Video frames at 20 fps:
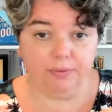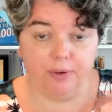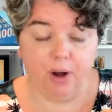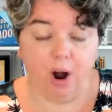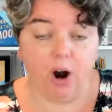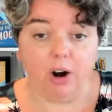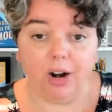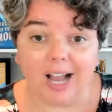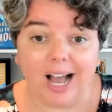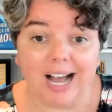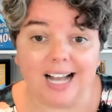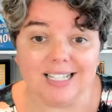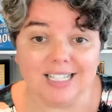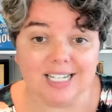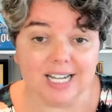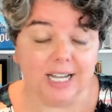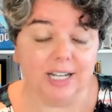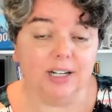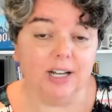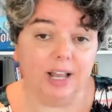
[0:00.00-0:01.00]
our
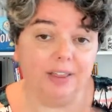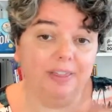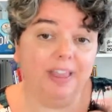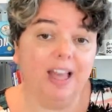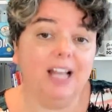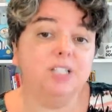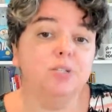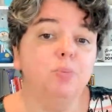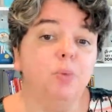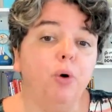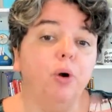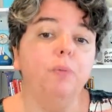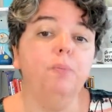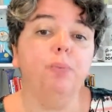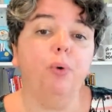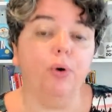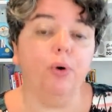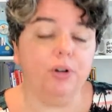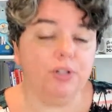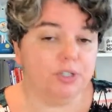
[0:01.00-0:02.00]
content. And that's more
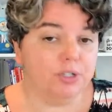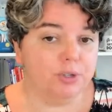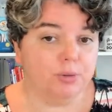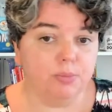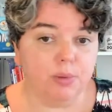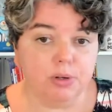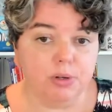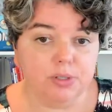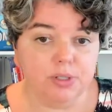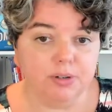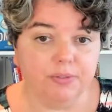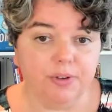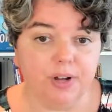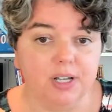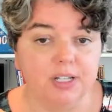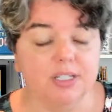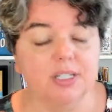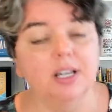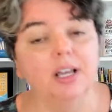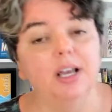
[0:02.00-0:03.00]
important to most of
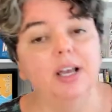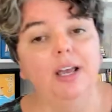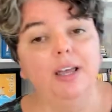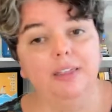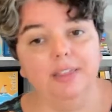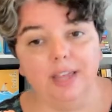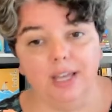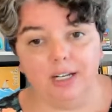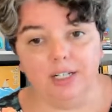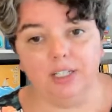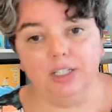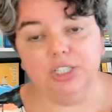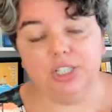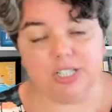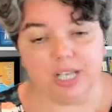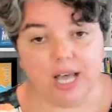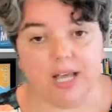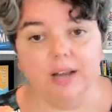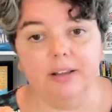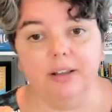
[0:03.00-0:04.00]
us than
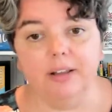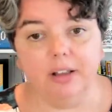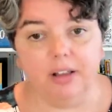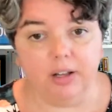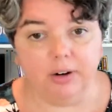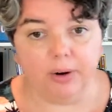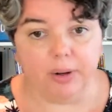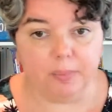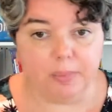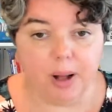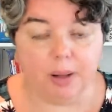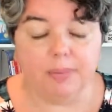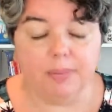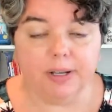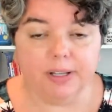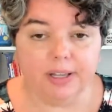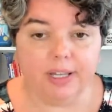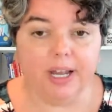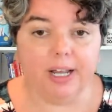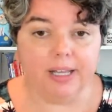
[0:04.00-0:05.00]
just kind of declaring
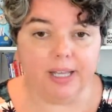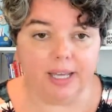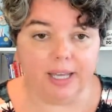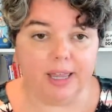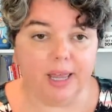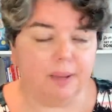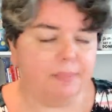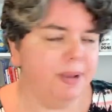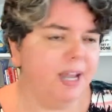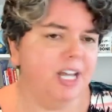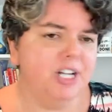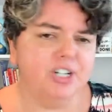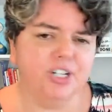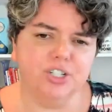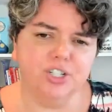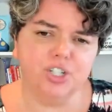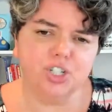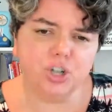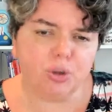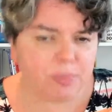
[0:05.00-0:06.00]
publicly, I like that page,
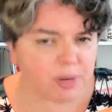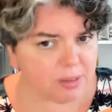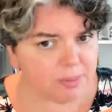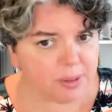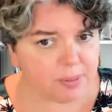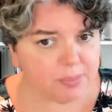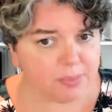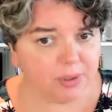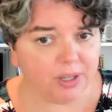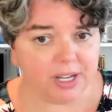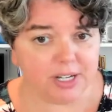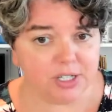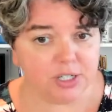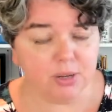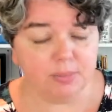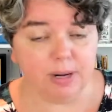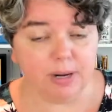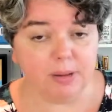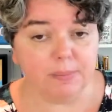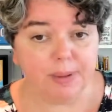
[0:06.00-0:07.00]
because so many people like so
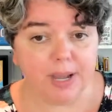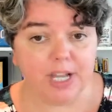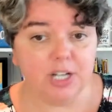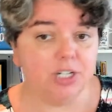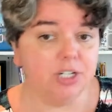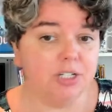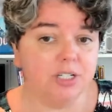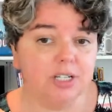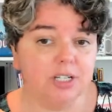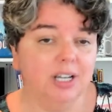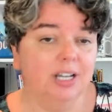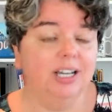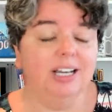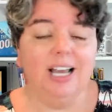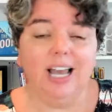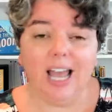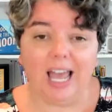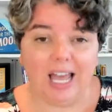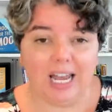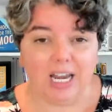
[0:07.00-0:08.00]
many pages
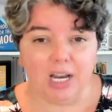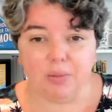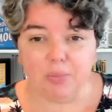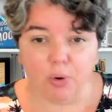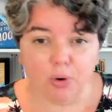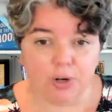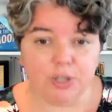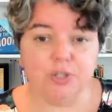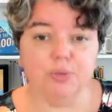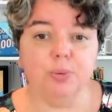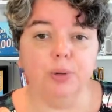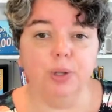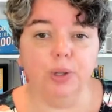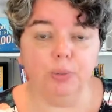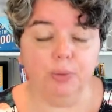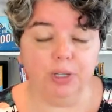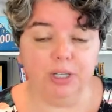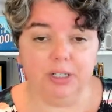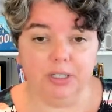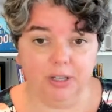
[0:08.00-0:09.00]
anymore. It's really,
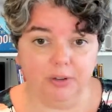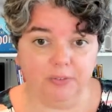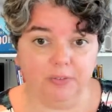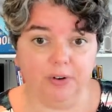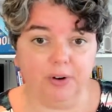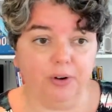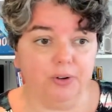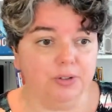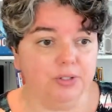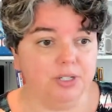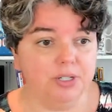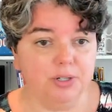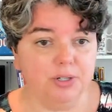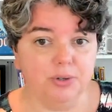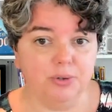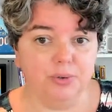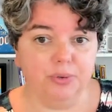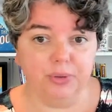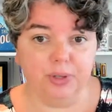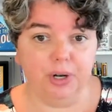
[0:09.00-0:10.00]
really difficult
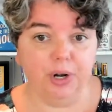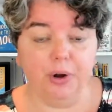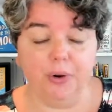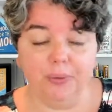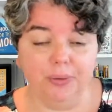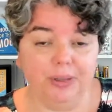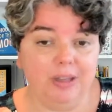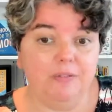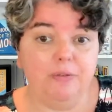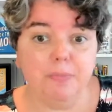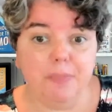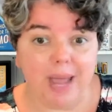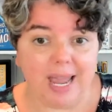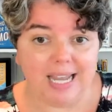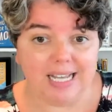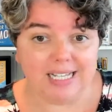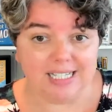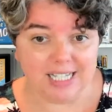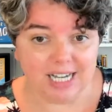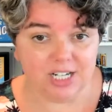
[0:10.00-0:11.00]
to, even
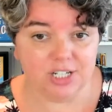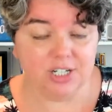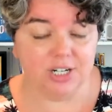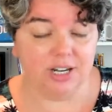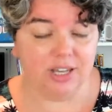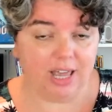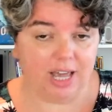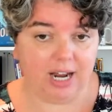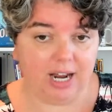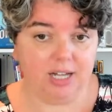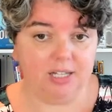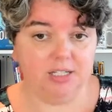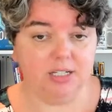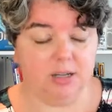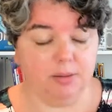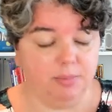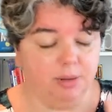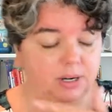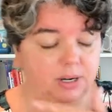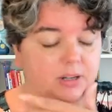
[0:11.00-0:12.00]
pay attention to that on
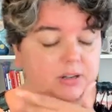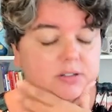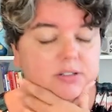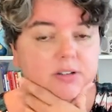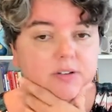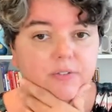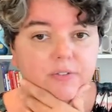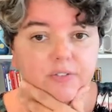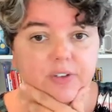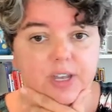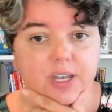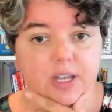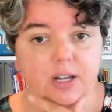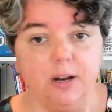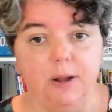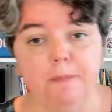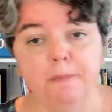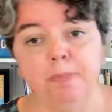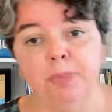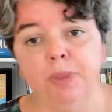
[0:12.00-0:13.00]
somebody's feed.
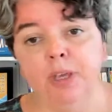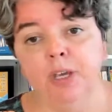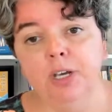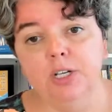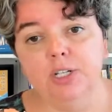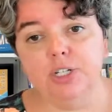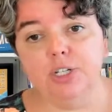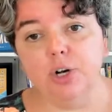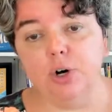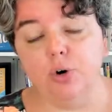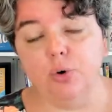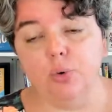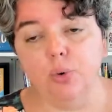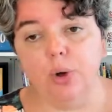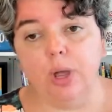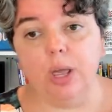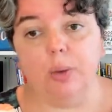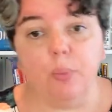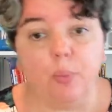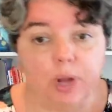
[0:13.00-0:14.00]
So
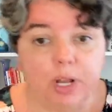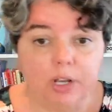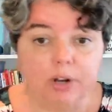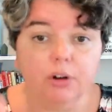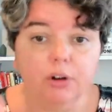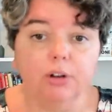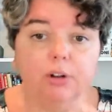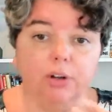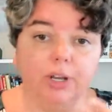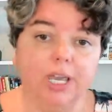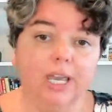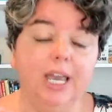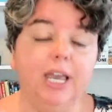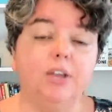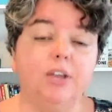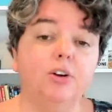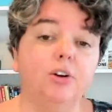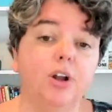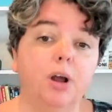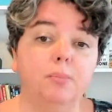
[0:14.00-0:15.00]
when you're looking at
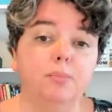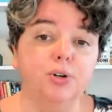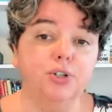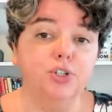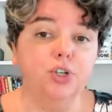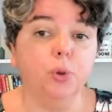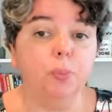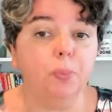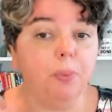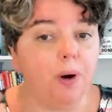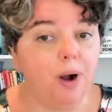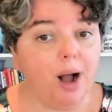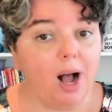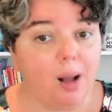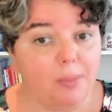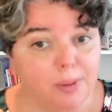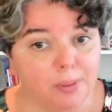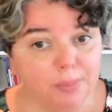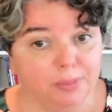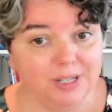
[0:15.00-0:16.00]
your numbers, you'll
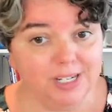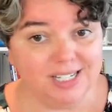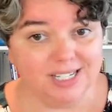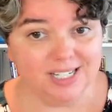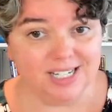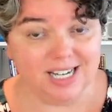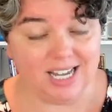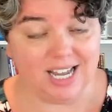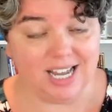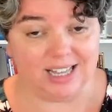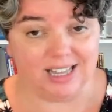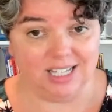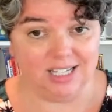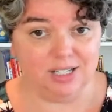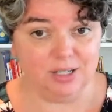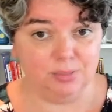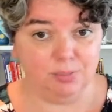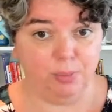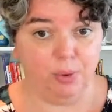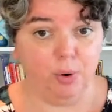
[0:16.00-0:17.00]
probably see at
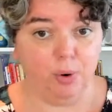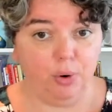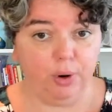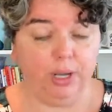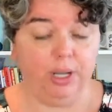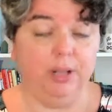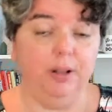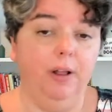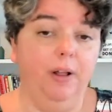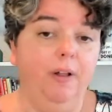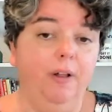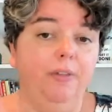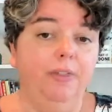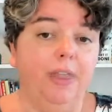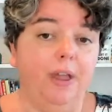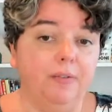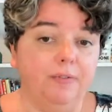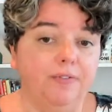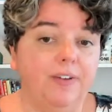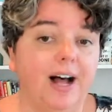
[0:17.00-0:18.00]
this point
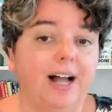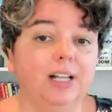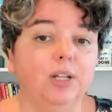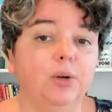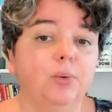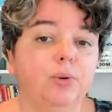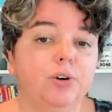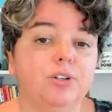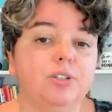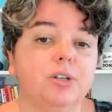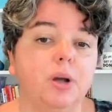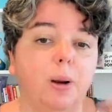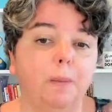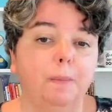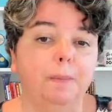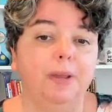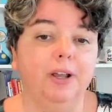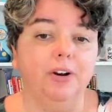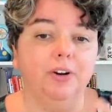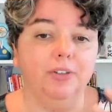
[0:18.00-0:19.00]
that followers are
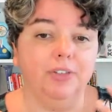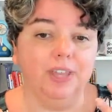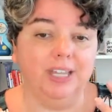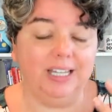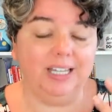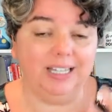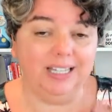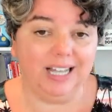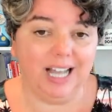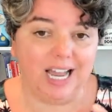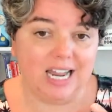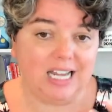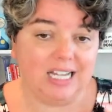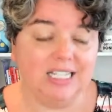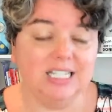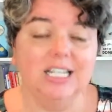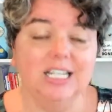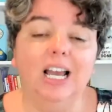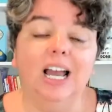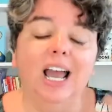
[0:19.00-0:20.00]
bigger than
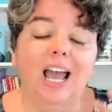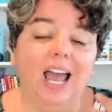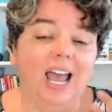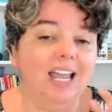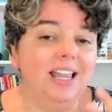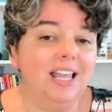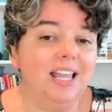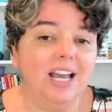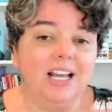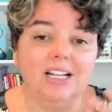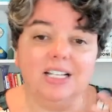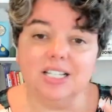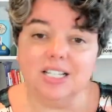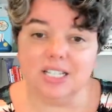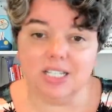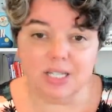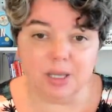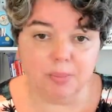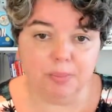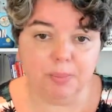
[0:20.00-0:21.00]
likes. And that
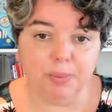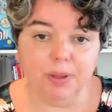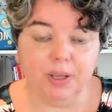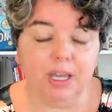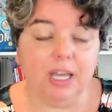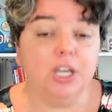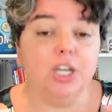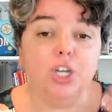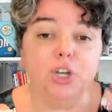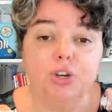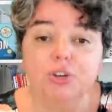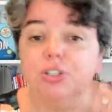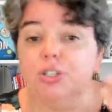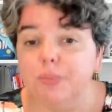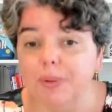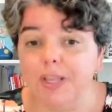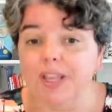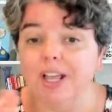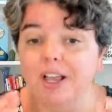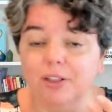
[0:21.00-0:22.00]
is simply, it used to
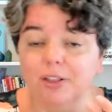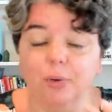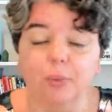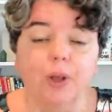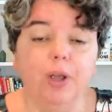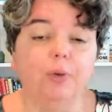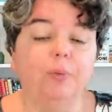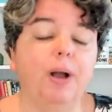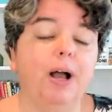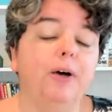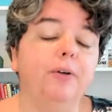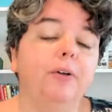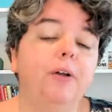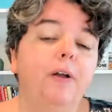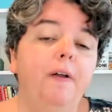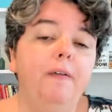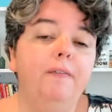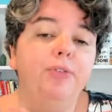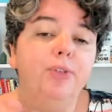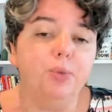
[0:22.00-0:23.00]
be the other way around.
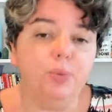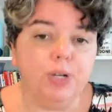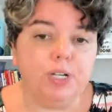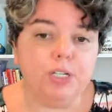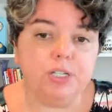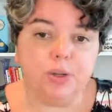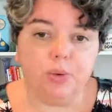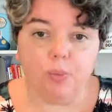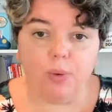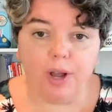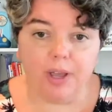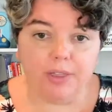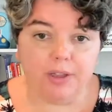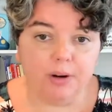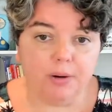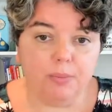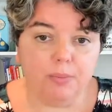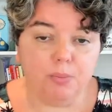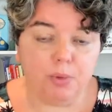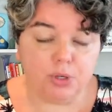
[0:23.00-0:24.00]
The reason why
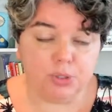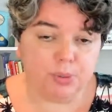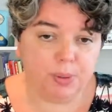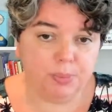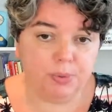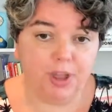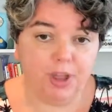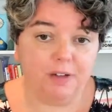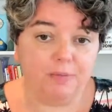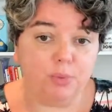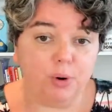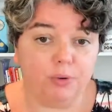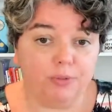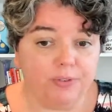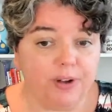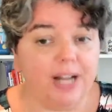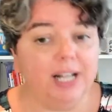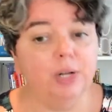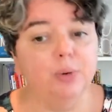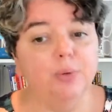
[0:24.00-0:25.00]
most people have more
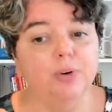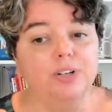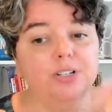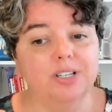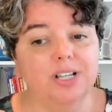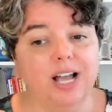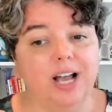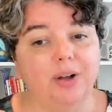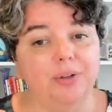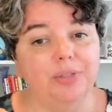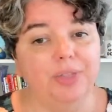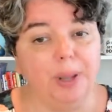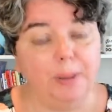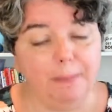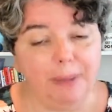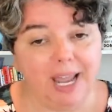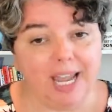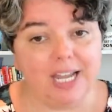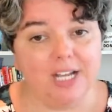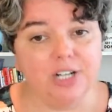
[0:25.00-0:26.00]
followers now than
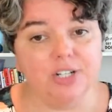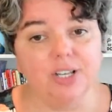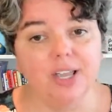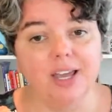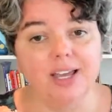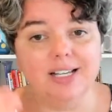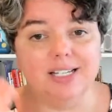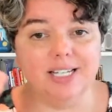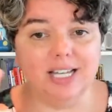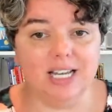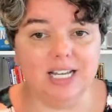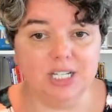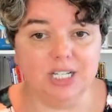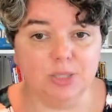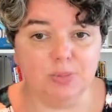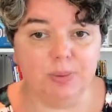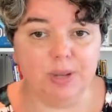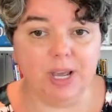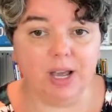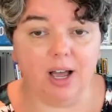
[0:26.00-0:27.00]
page likes is
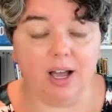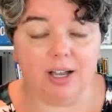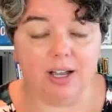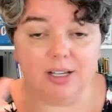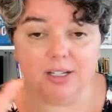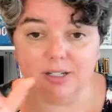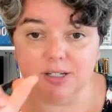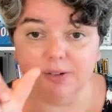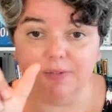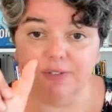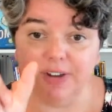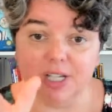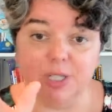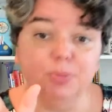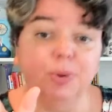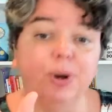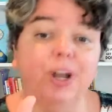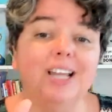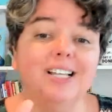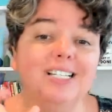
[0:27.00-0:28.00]
because
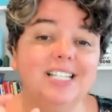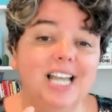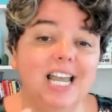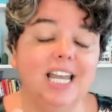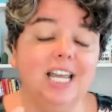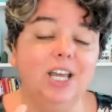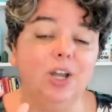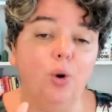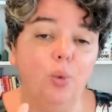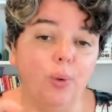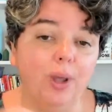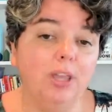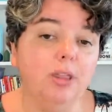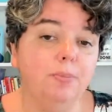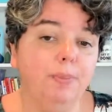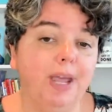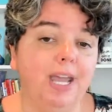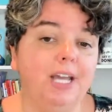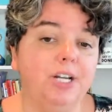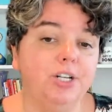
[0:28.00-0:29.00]
Facebook has taken away the
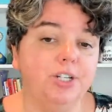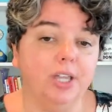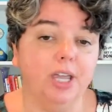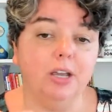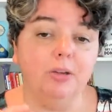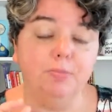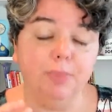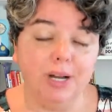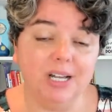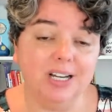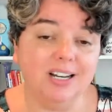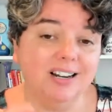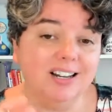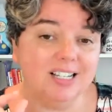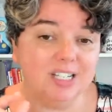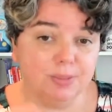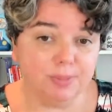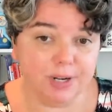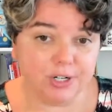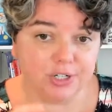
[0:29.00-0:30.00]
page like button,
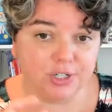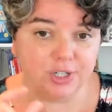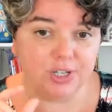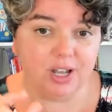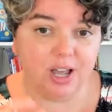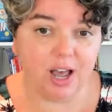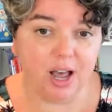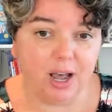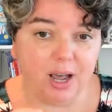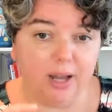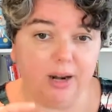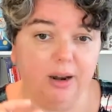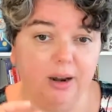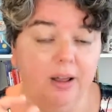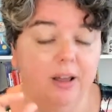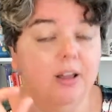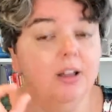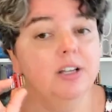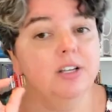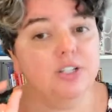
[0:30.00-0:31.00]
especially on
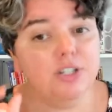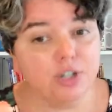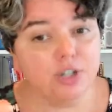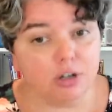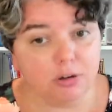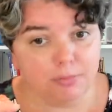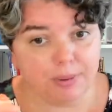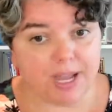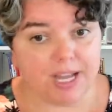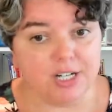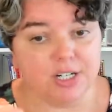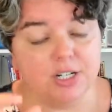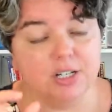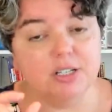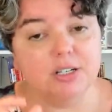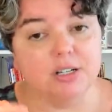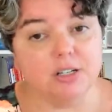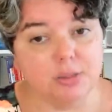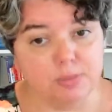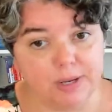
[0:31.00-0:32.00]
certain
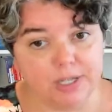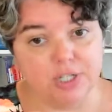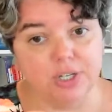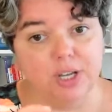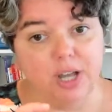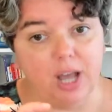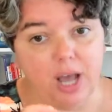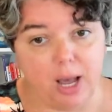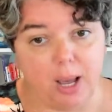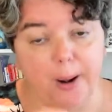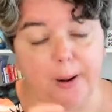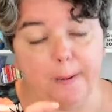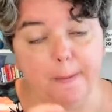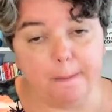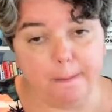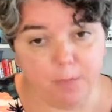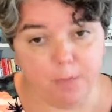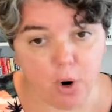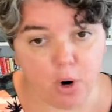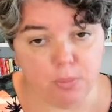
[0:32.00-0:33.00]
pages, especially on
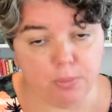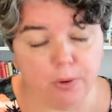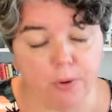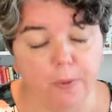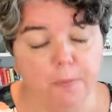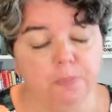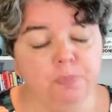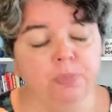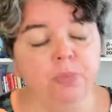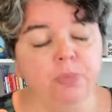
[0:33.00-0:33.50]
mobile.